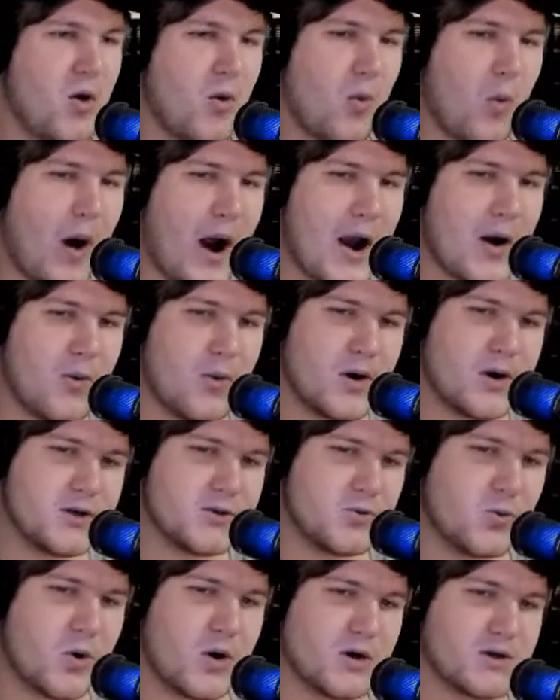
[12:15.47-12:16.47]
why were
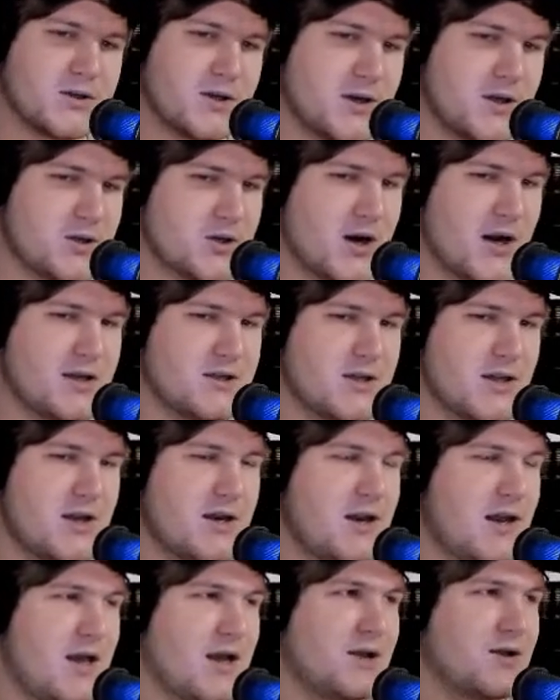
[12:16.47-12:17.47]
his works getting
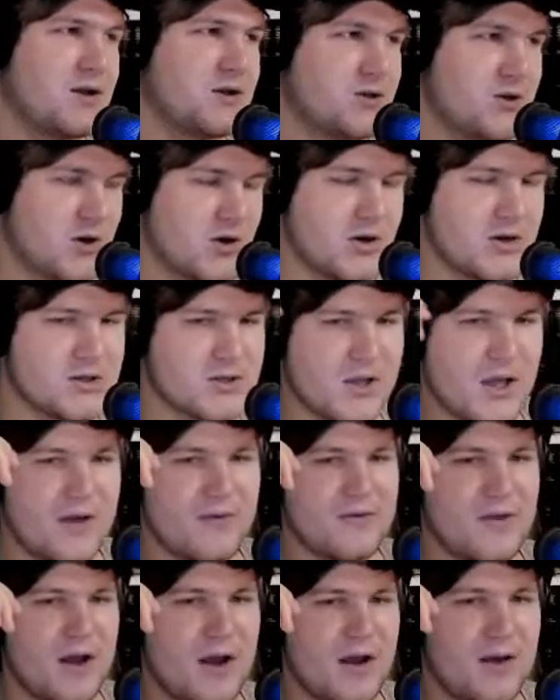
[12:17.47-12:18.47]
translated in English during his
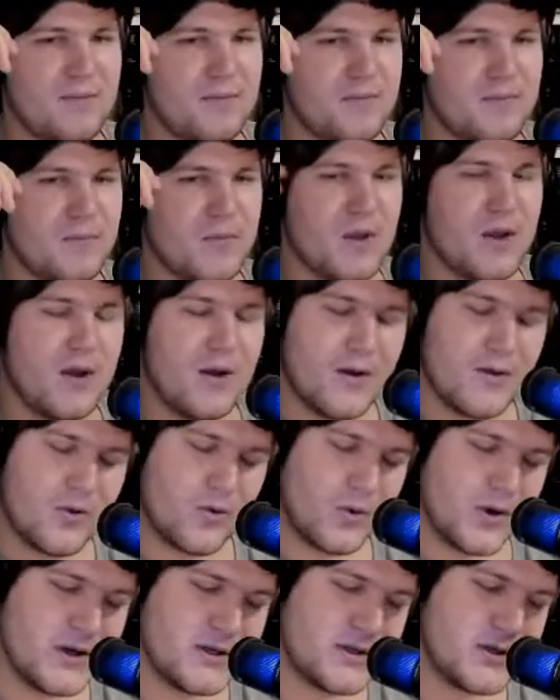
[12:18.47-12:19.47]
lifetime? The
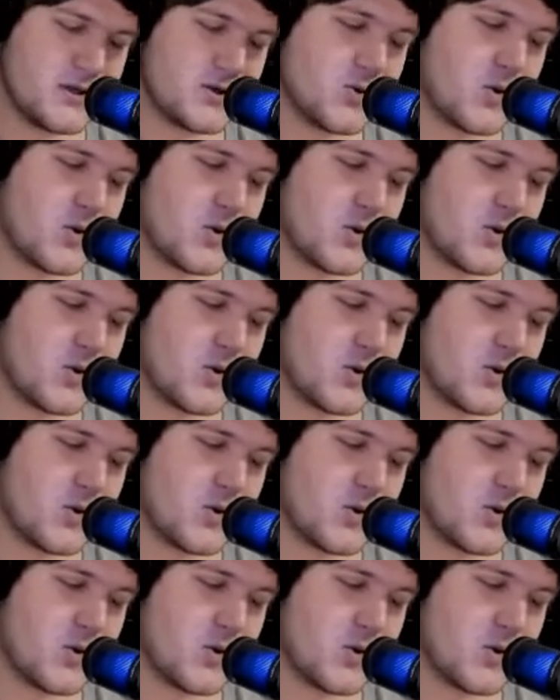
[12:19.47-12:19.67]
reason his